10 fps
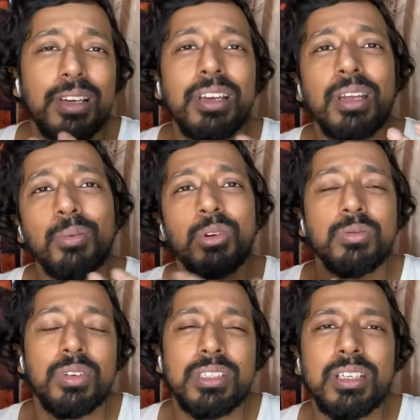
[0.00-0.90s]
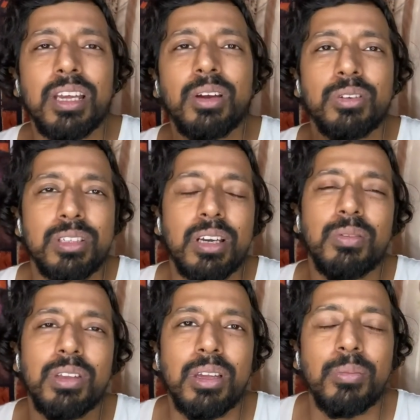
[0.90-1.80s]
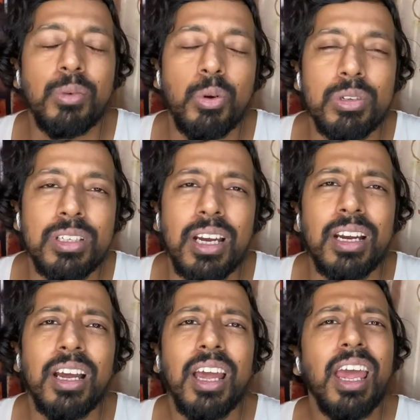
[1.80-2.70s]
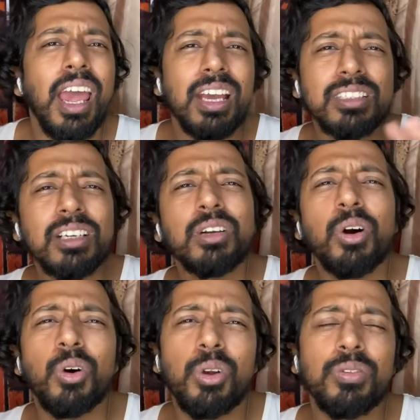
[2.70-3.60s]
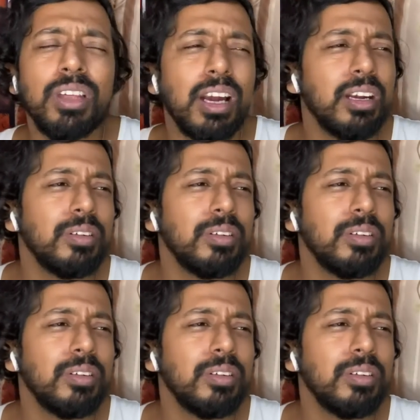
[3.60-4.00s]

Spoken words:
he was visiting or sitting with him courtside, etc., all of that.